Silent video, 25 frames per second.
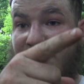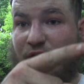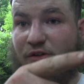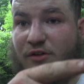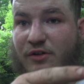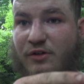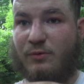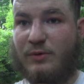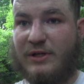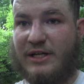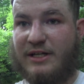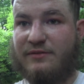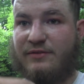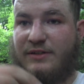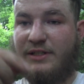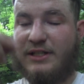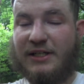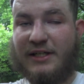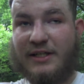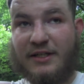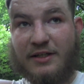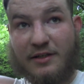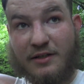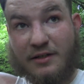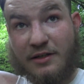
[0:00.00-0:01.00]
to their
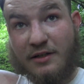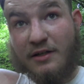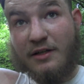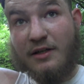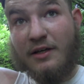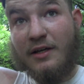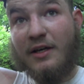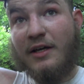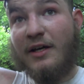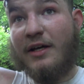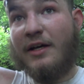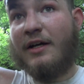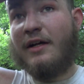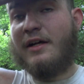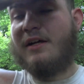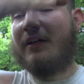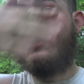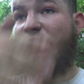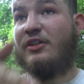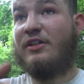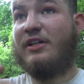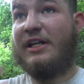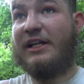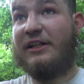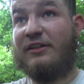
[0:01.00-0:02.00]
Wi-Fi.
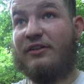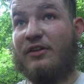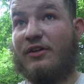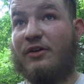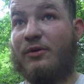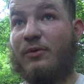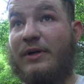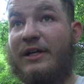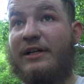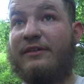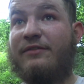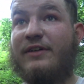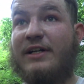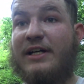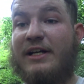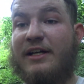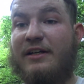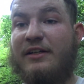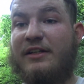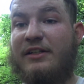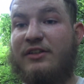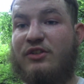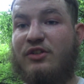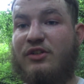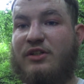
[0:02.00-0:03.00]
You connect to their Wi-Fi
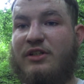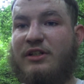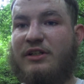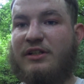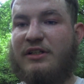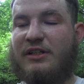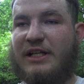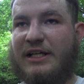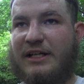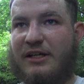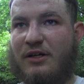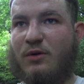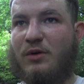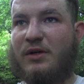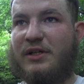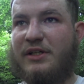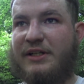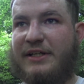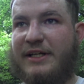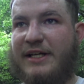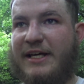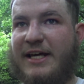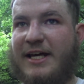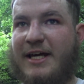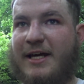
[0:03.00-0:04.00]
and then you can like go on
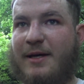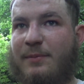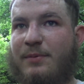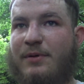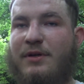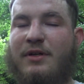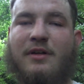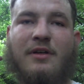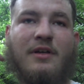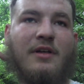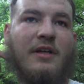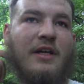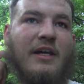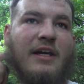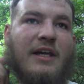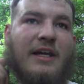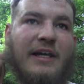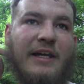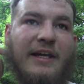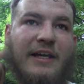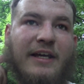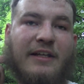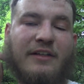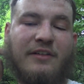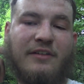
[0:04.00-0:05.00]
the app,
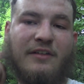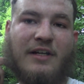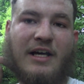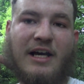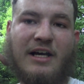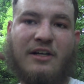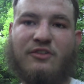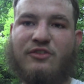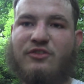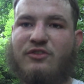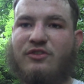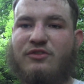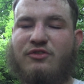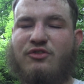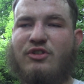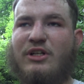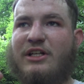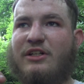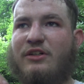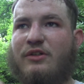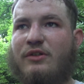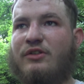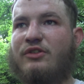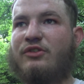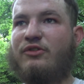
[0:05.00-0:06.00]
and I'll try
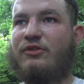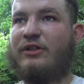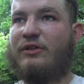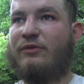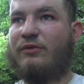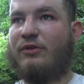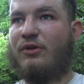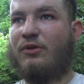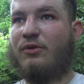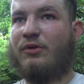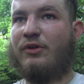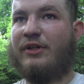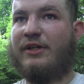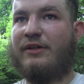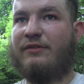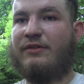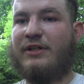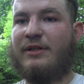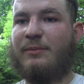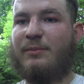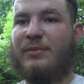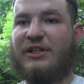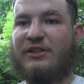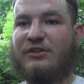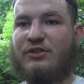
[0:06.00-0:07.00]
to do a screen record of
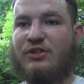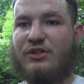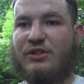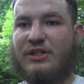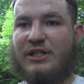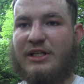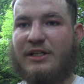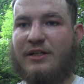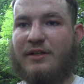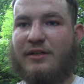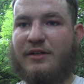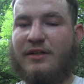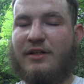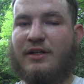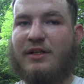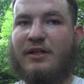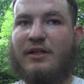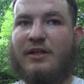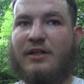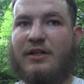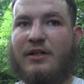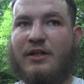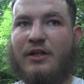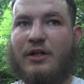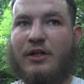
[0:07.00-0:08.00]
it, but you can
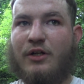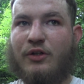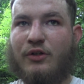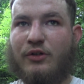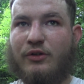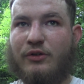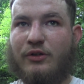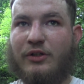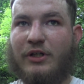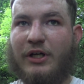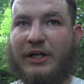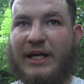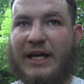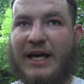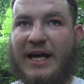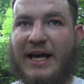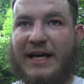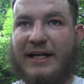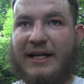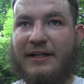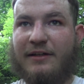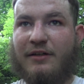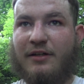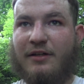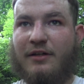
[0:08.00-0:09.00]
look
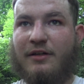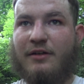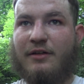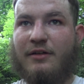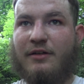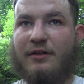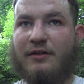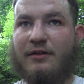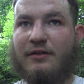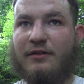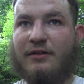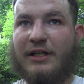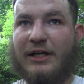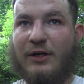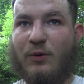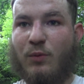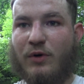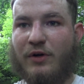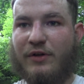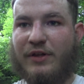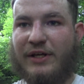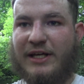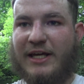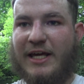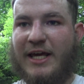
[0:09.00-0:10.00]
at like where
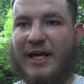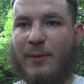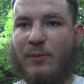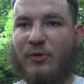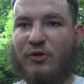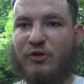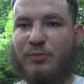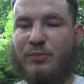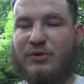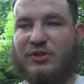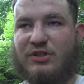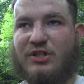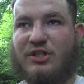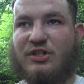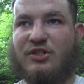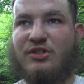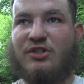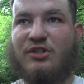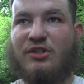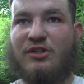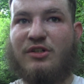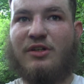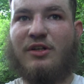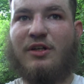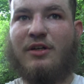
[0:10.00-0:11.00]
the camera's
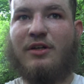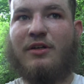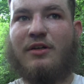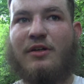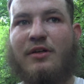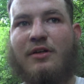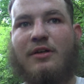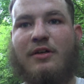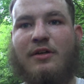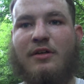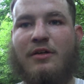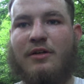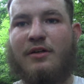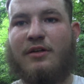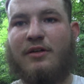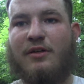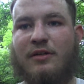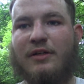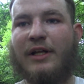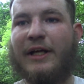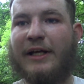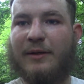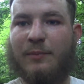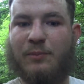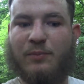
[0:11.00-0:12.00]
positioned
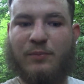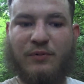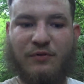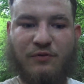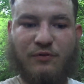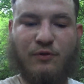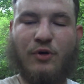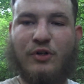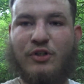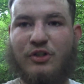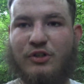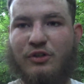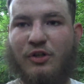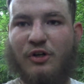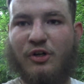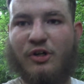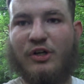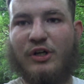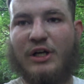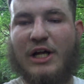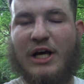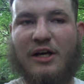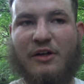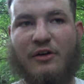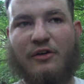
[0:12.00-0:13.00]
like before you turn
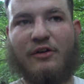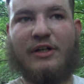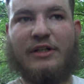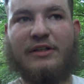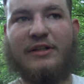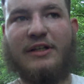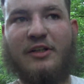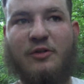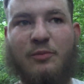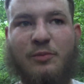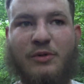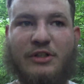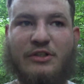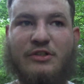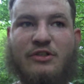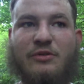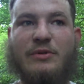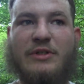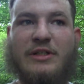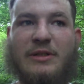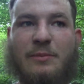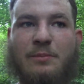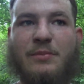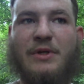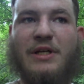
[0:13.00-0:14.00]
it on or anything. It's pretty
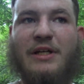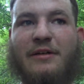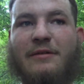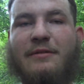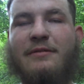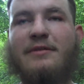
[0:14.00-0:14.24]
sweet, but